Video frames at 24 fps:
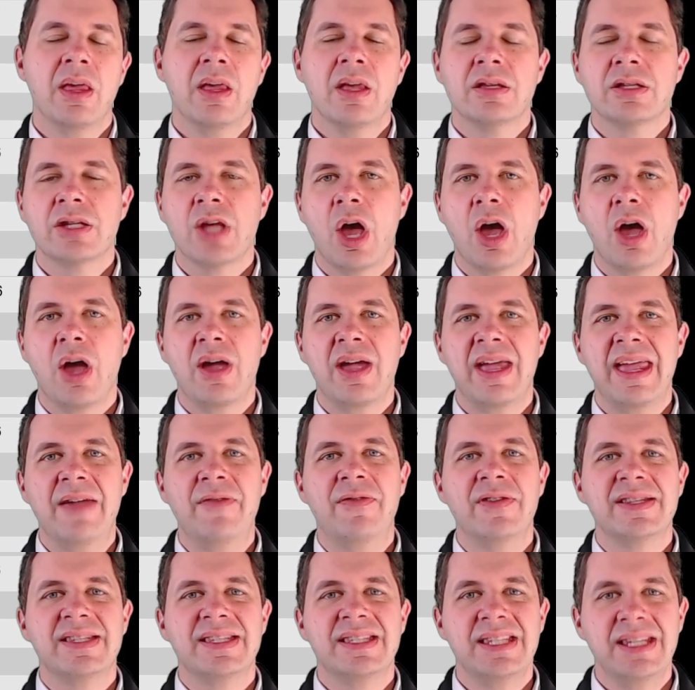So
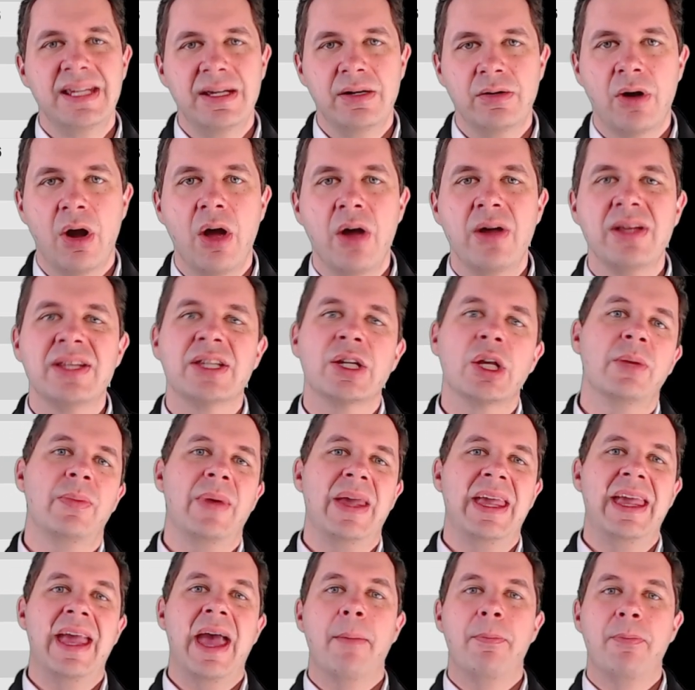if it's 0, it's going to
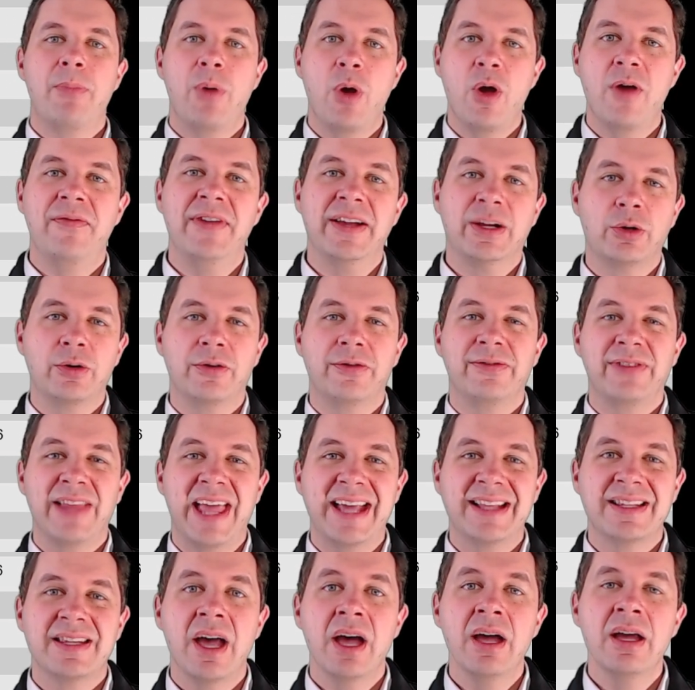be a perfect
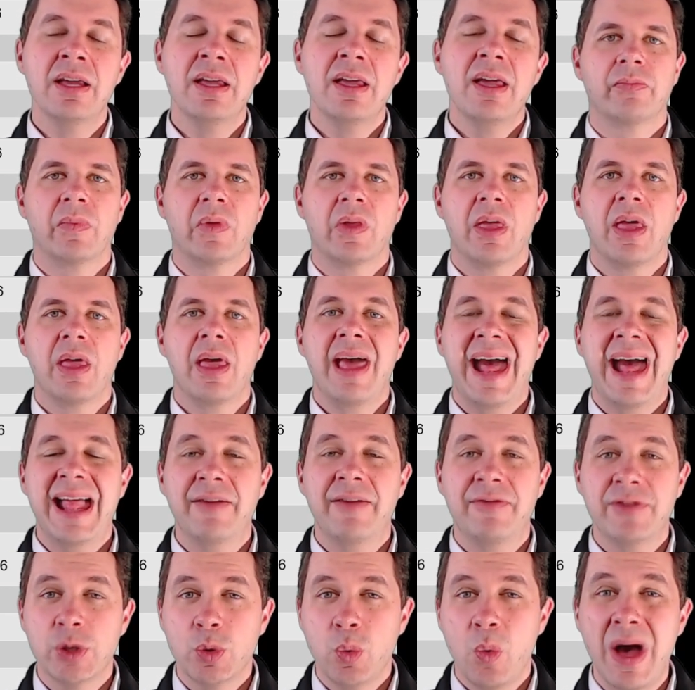reflector. And
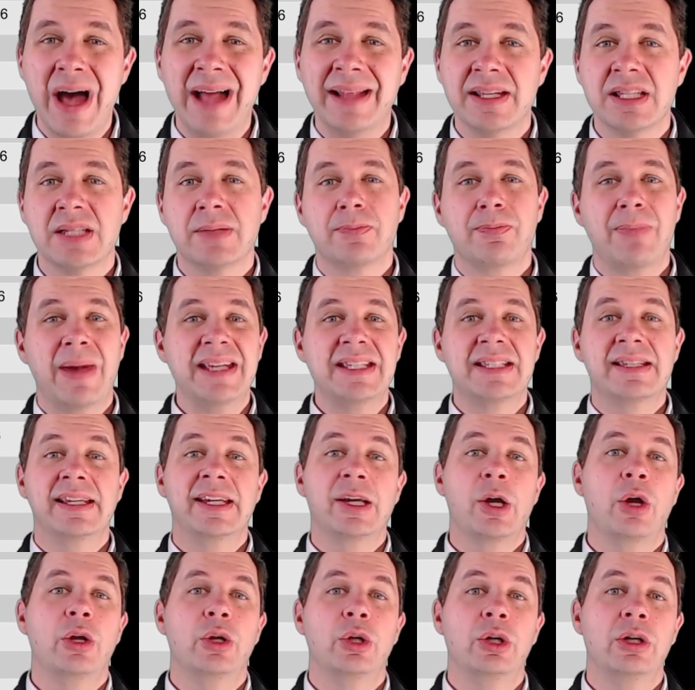if it's 1, it's basically
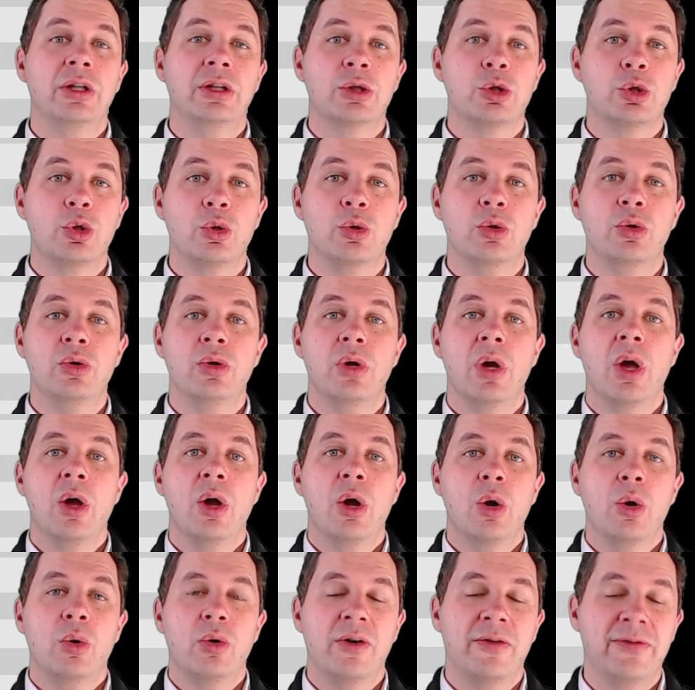going to
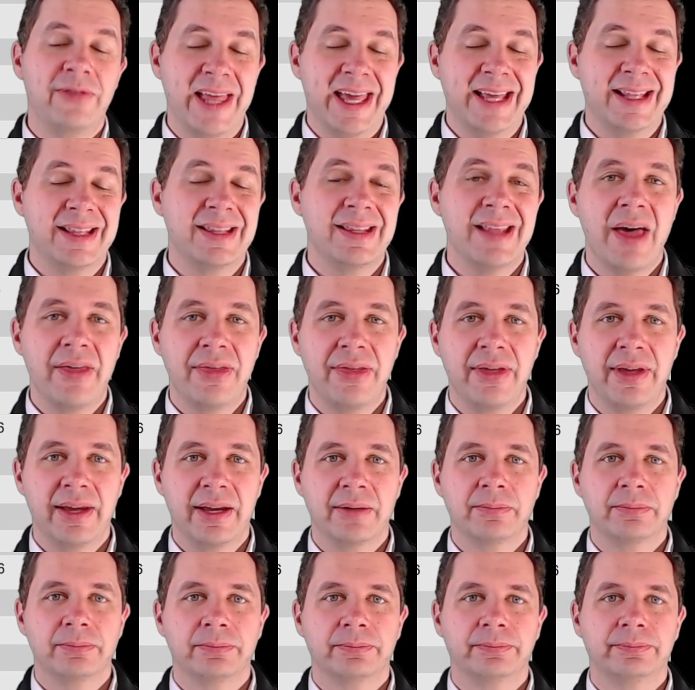reflect
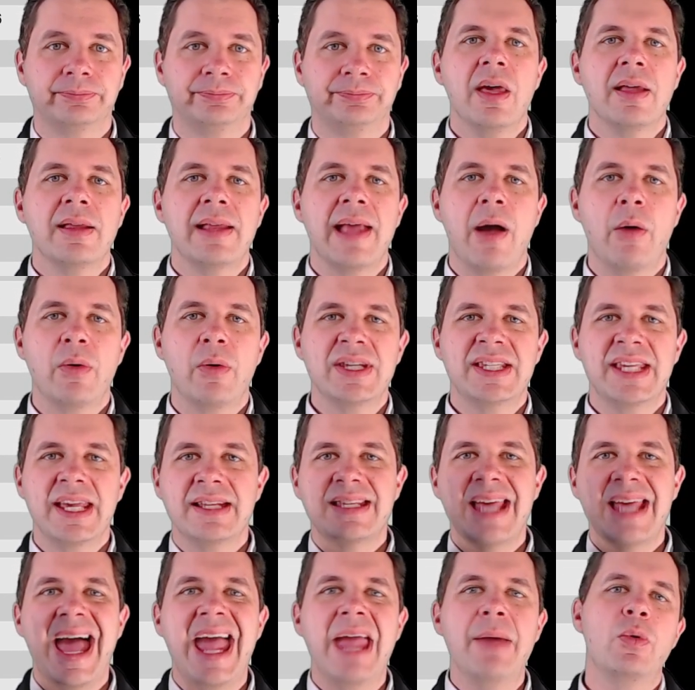nothing. Now, we see a
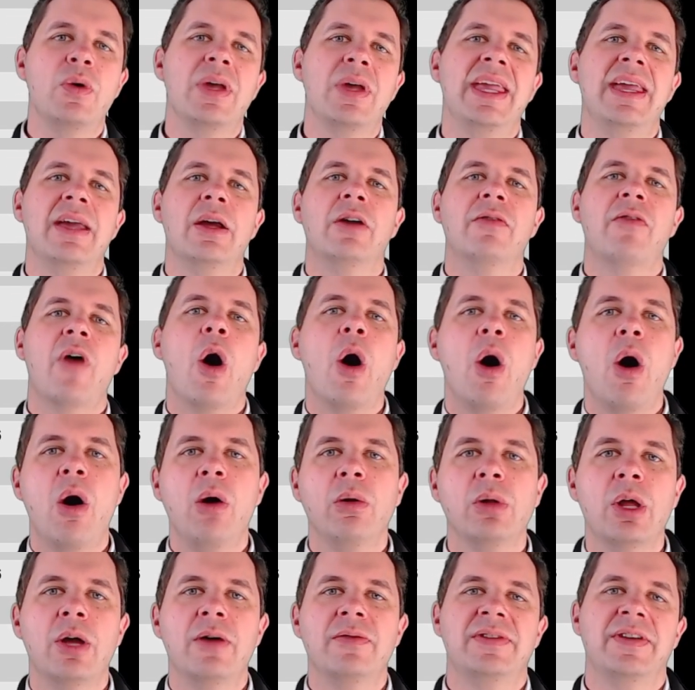table here of a
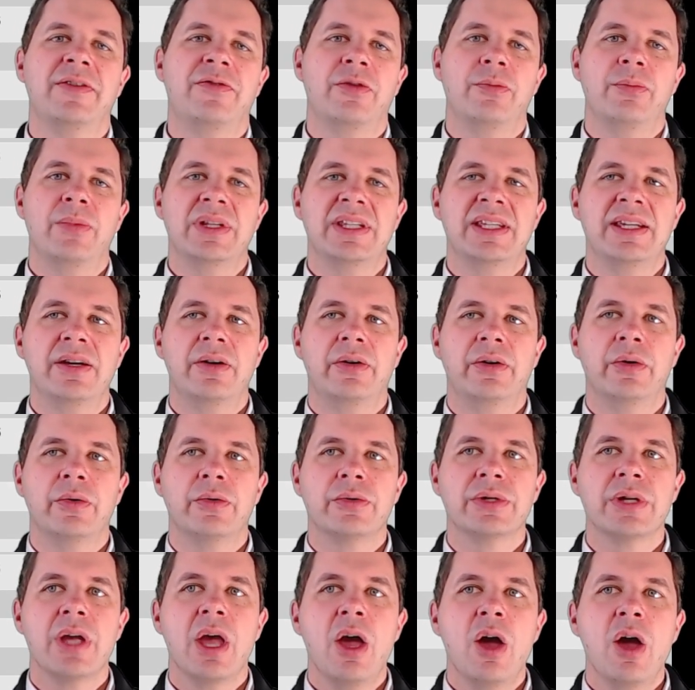whole lot of different
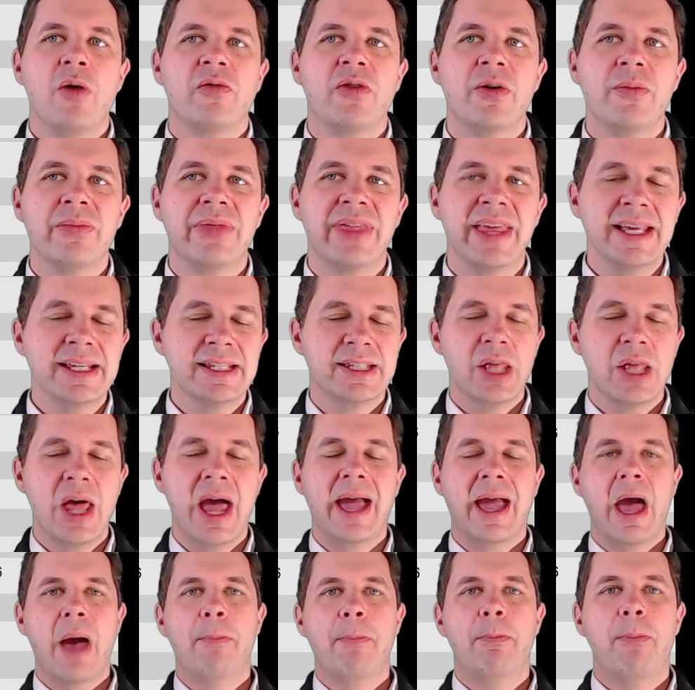materials, from things
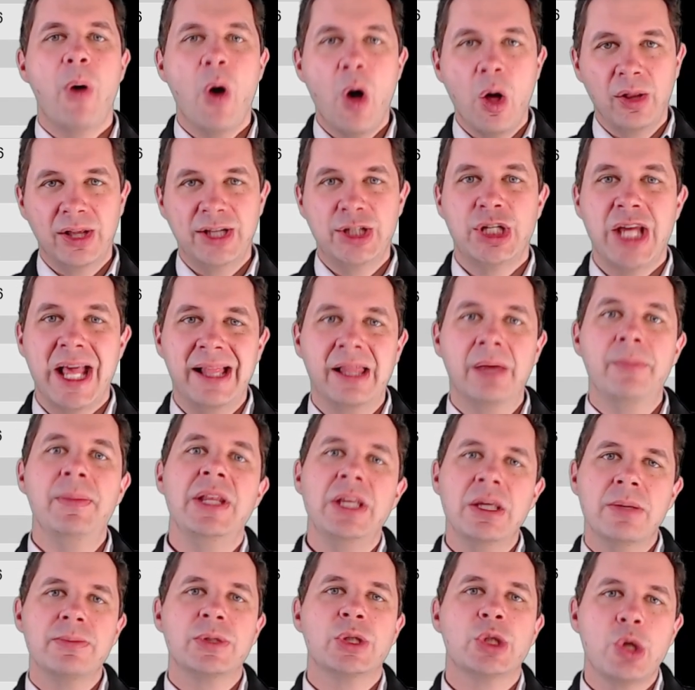like a polished
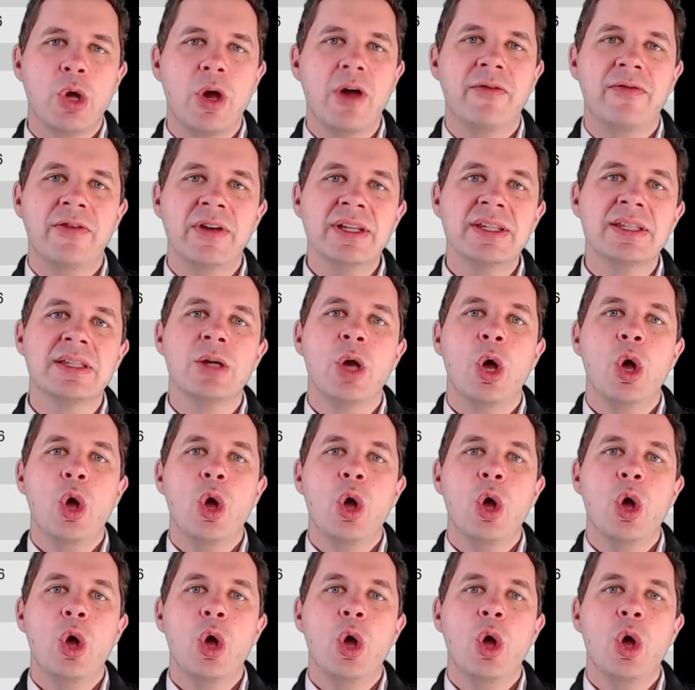aluminium surface,